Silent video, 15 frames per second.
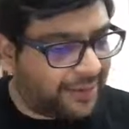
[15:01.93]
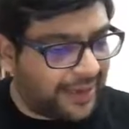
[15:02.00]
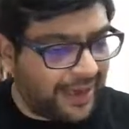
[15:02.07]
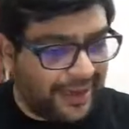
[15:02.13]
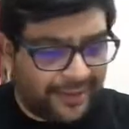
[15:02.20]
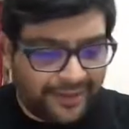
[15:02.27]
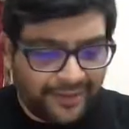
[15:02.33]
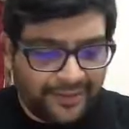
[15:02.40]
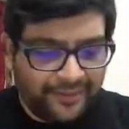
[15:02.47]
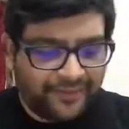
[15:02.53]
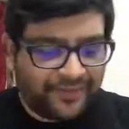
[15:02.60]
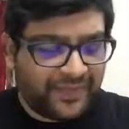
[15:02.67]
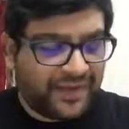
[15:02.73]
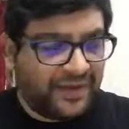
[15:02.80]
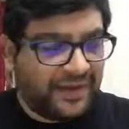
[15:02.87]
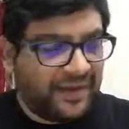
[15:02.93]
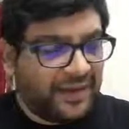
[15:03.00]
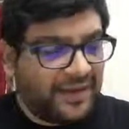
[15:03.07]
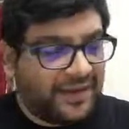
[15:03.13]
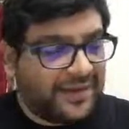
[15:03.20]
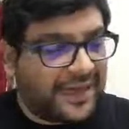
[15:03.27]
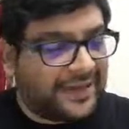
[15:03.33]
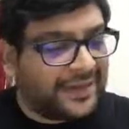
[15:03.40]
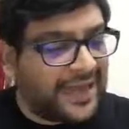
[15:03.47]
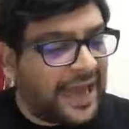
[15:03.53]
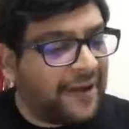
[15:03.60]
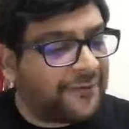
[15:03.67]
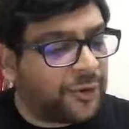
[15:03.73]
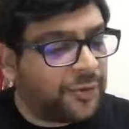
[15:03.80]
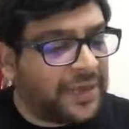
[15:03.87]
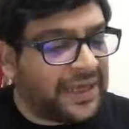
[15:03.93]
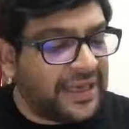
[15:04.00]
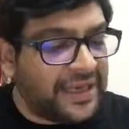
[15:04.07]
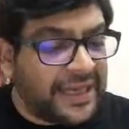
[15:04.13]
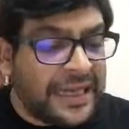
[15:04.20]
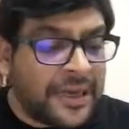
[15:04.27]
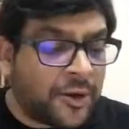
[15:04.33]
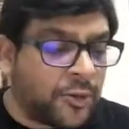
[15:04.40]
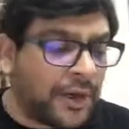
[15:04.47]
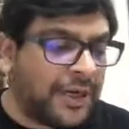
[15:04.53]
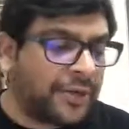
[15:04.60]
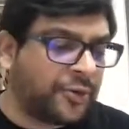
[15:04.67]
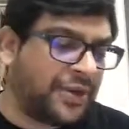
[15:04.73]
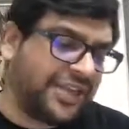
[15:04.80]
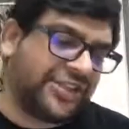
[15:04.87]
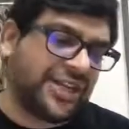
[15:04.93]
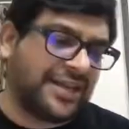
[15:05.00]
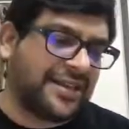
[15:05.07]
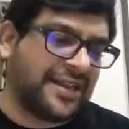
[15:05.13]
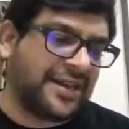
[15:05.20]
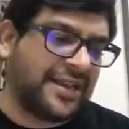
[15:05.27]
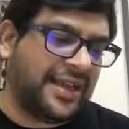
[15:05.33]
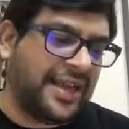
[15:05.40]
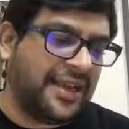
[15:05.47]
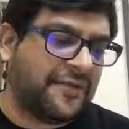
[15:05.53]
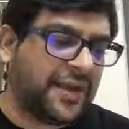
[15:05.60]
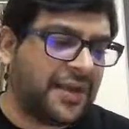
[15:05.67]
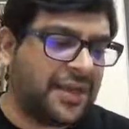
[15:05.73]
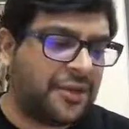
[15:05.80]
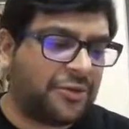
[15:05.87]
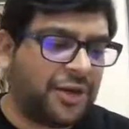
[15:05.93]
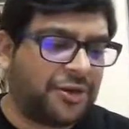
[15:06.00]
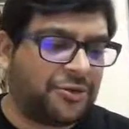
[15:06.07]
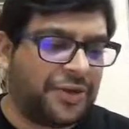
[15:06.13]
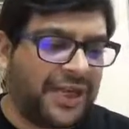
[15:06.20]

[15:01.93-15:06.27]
says that they have to be equal to each other. A1 equal to